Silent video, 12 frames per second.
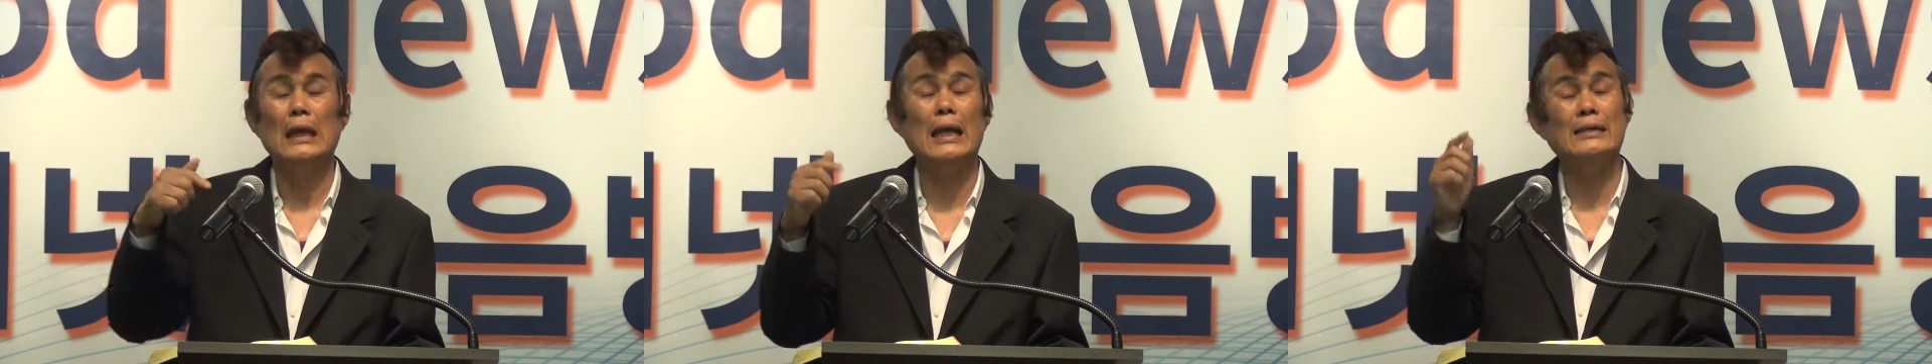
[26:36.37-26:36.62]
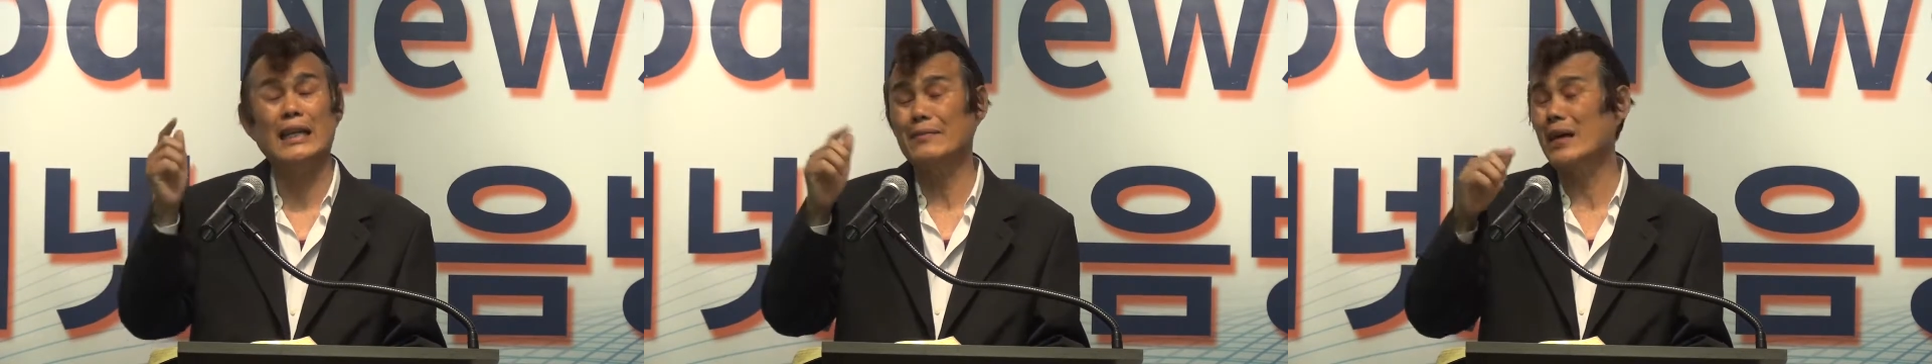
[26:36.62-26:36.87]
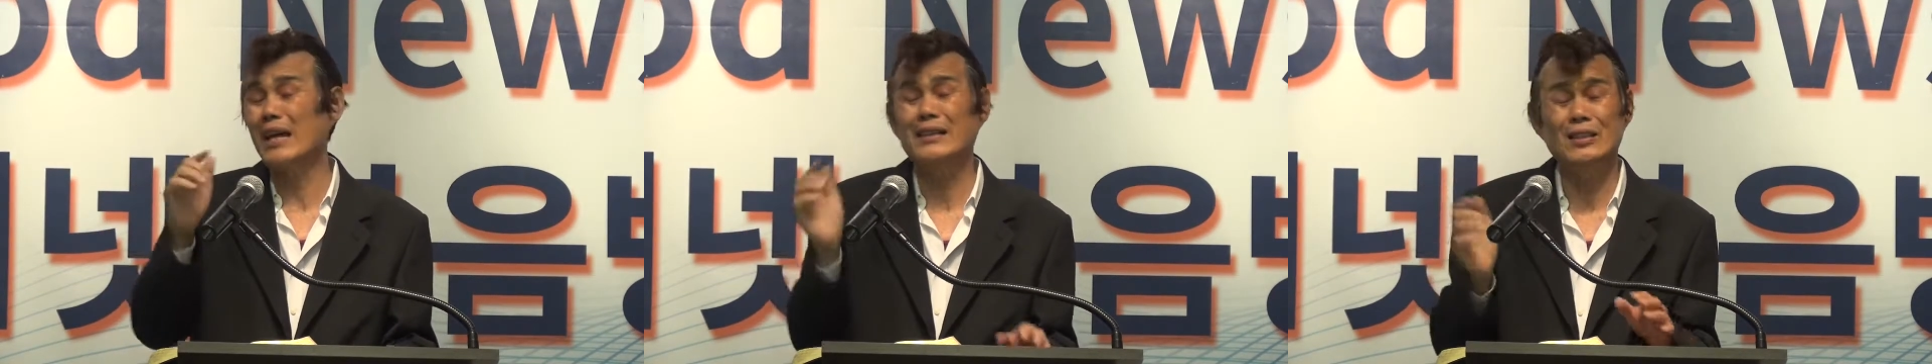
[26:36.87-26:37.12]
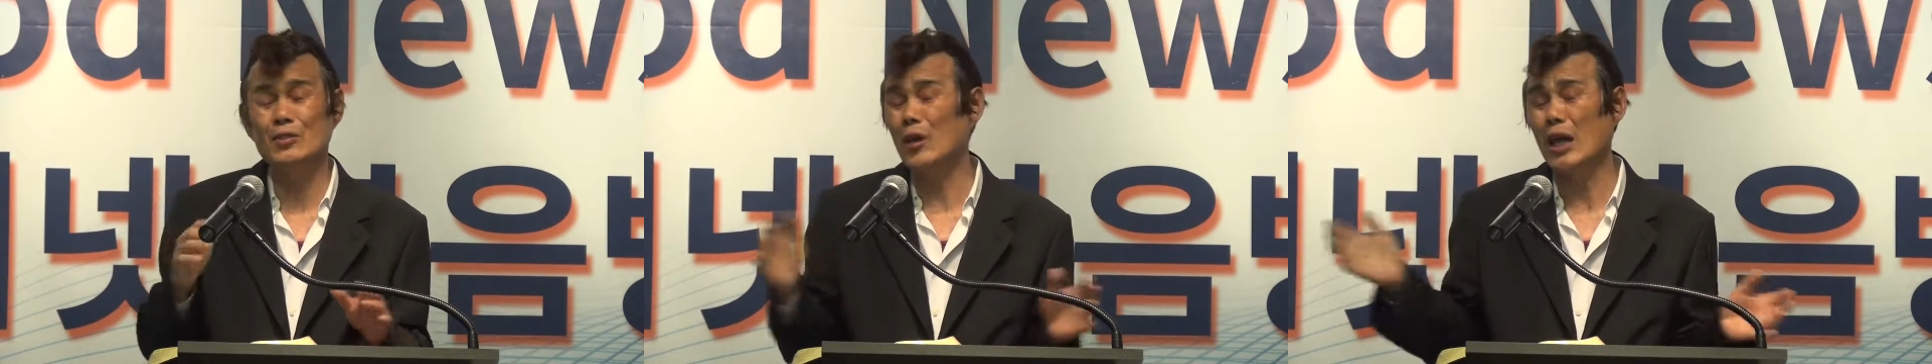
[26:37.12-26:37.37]
At that I
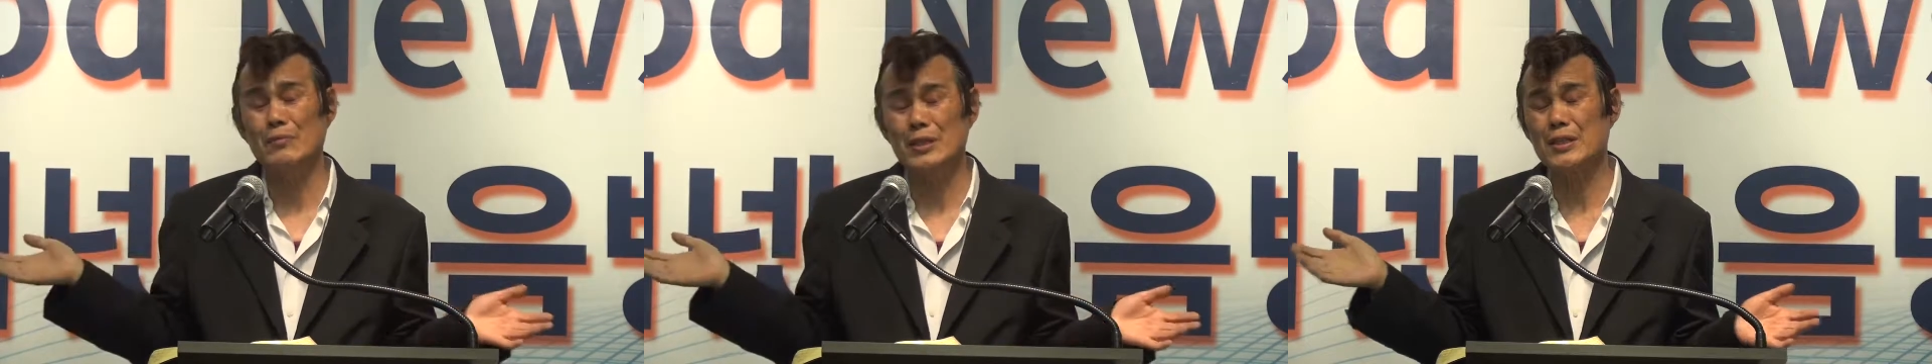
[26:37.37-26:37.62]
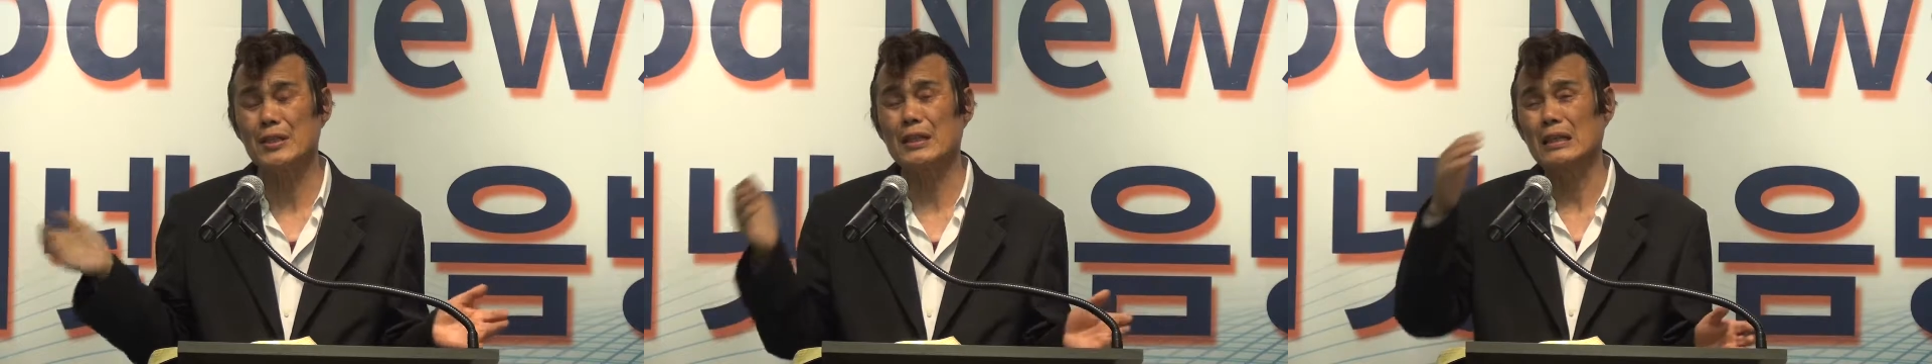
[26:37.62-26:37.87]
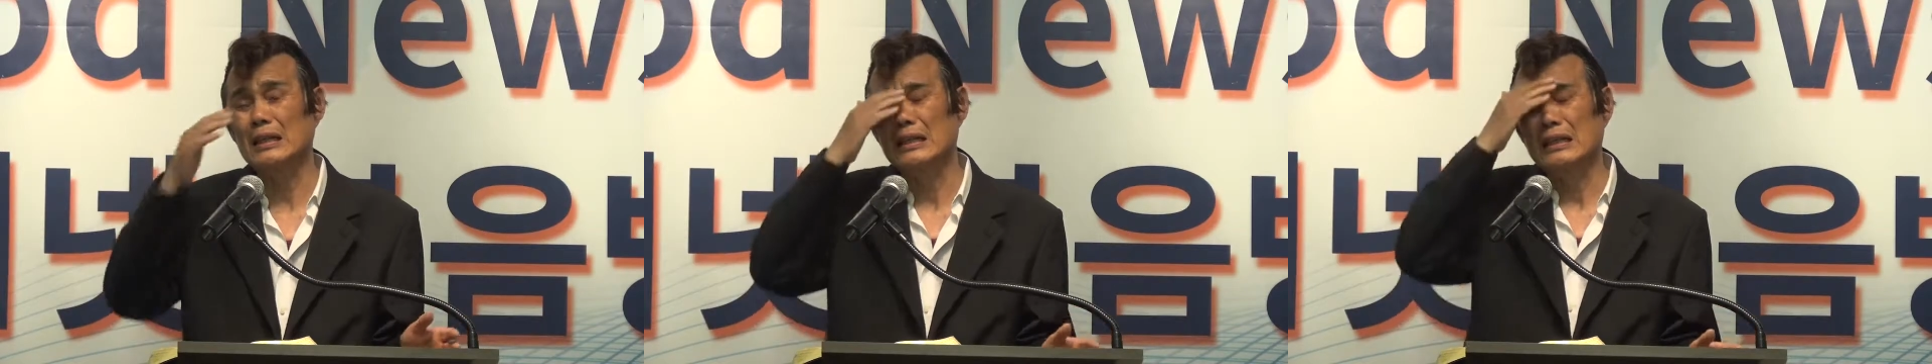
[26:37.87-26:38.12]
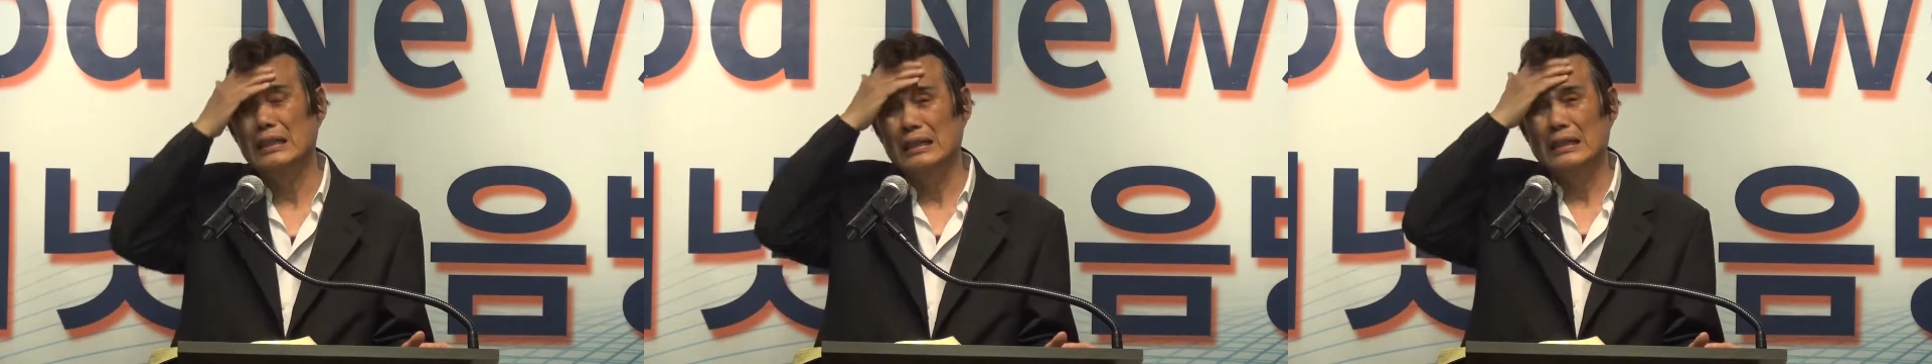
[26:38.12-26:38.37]
didn't know everything
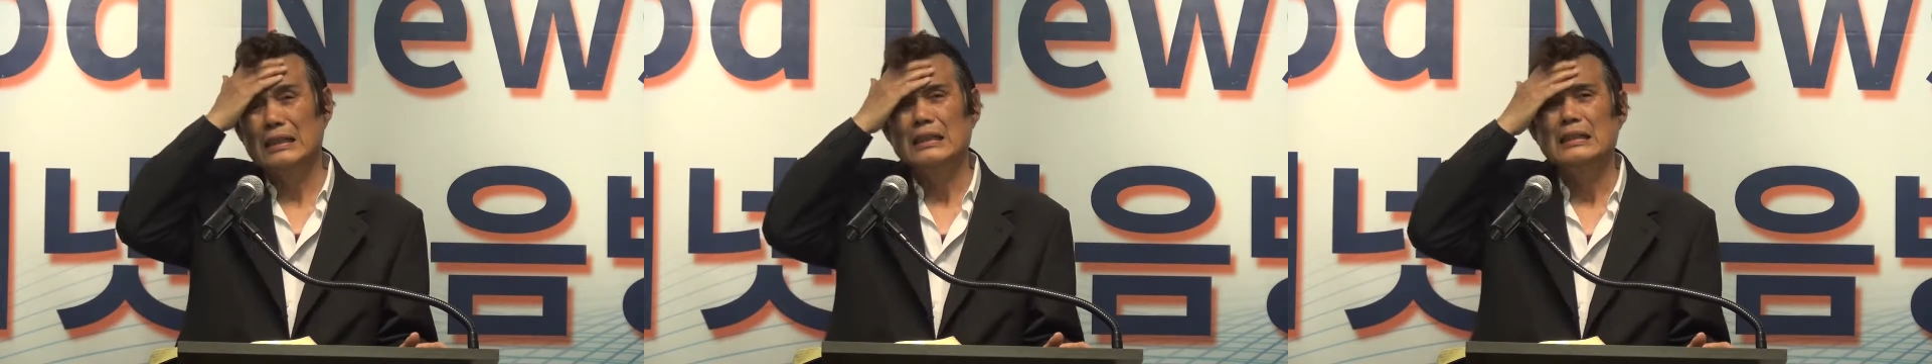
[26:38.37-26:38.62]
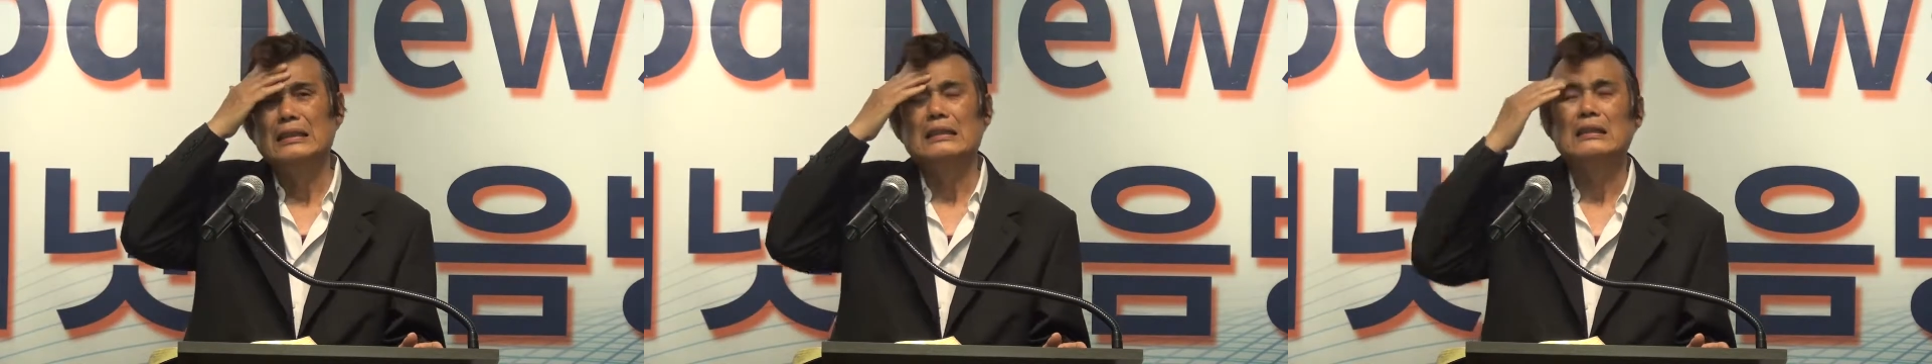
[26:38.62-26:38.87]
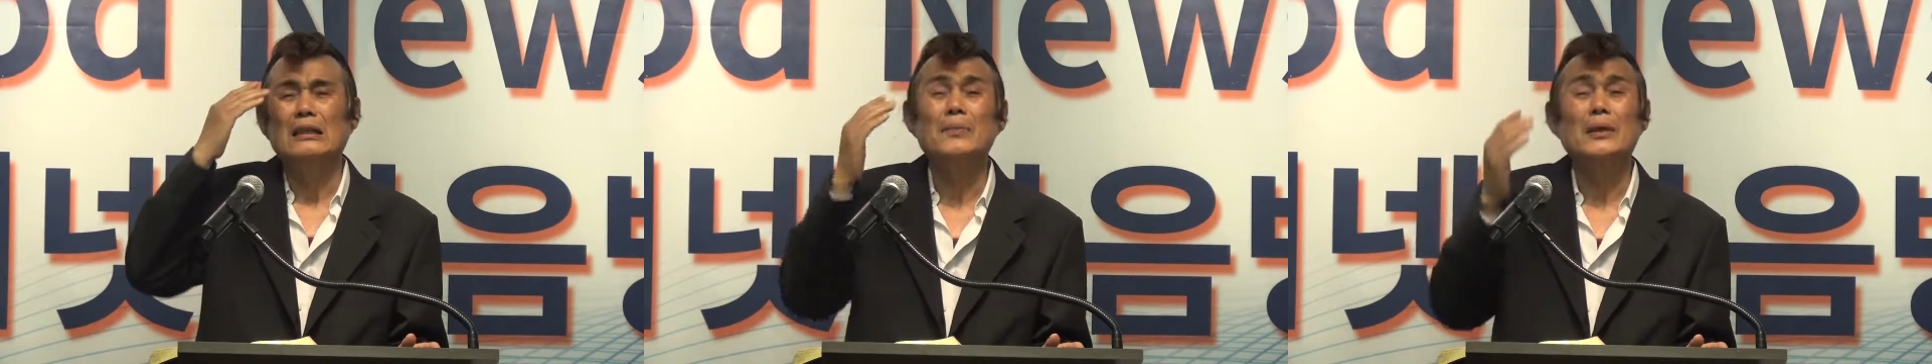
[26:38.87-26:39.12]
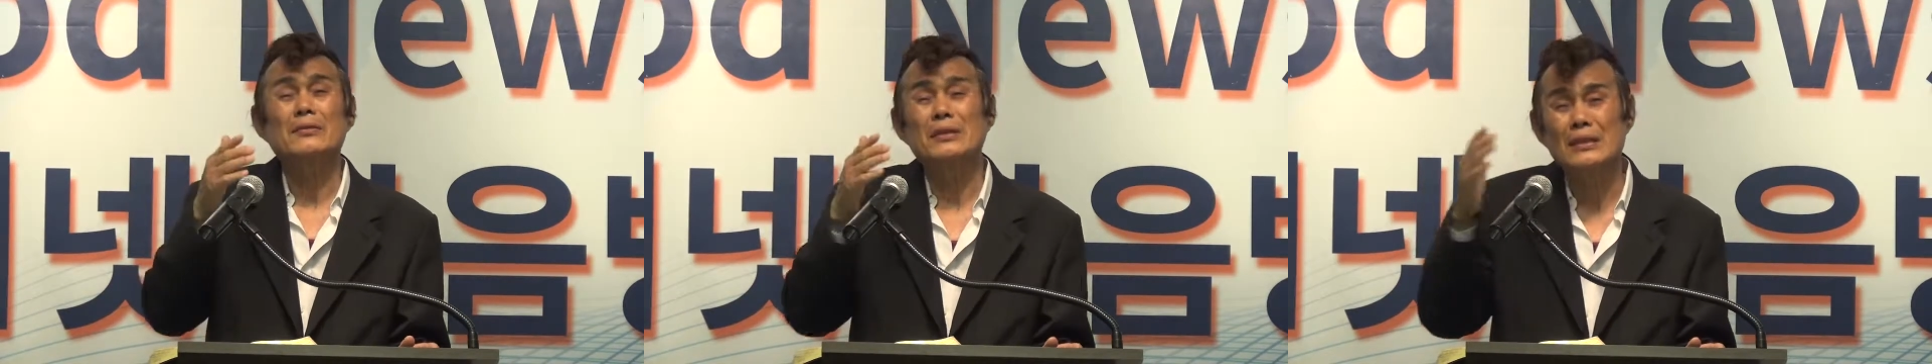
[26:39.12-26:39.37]

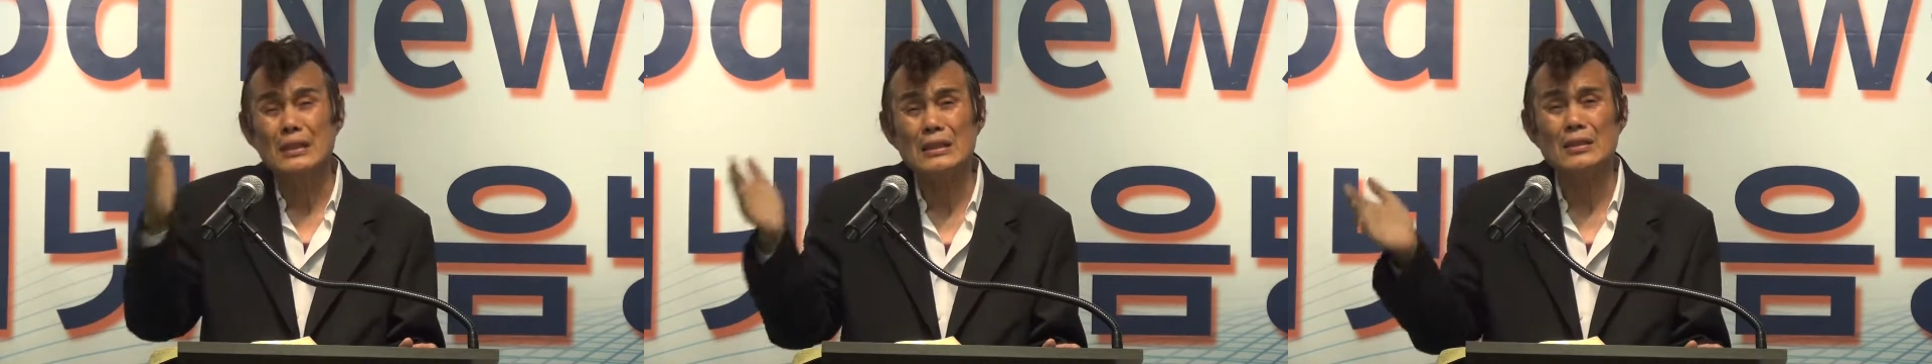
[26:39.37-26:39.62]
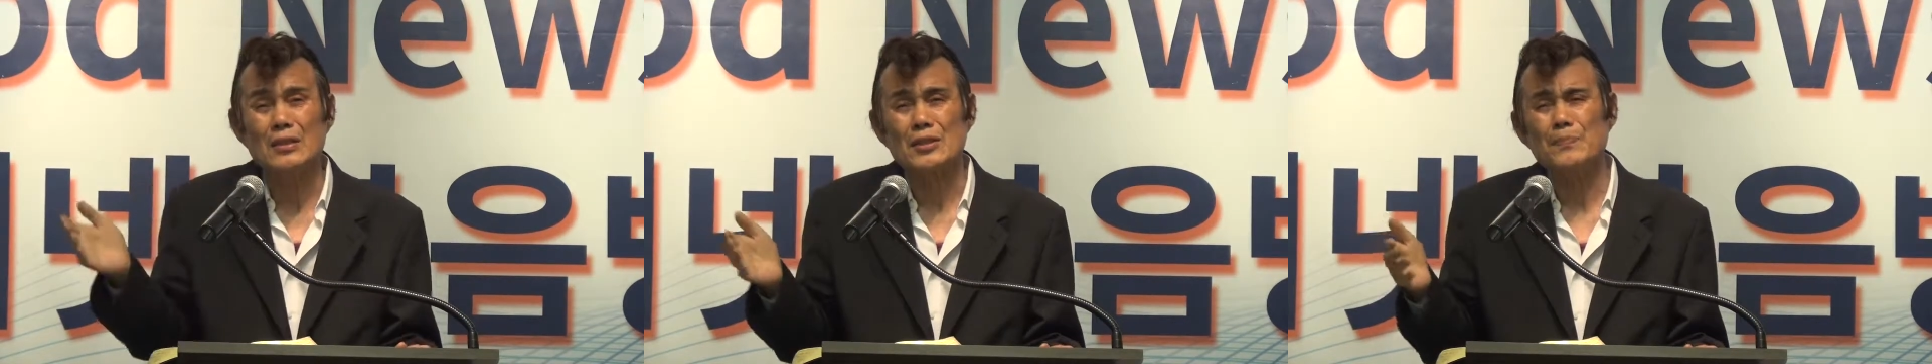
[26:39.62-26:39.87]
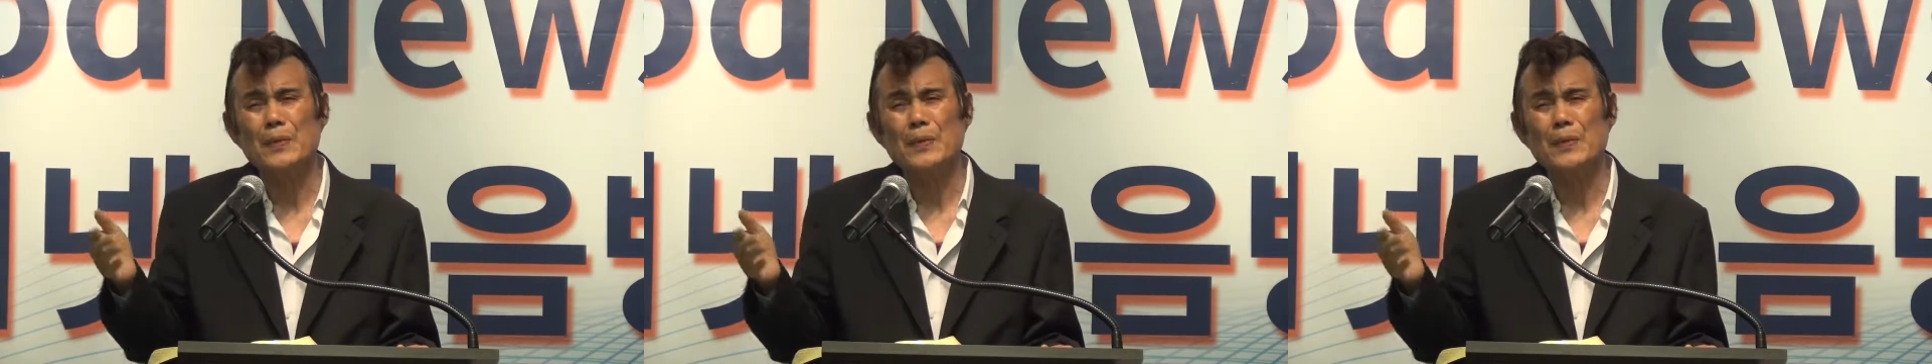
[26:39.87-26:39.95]
about the Jesus,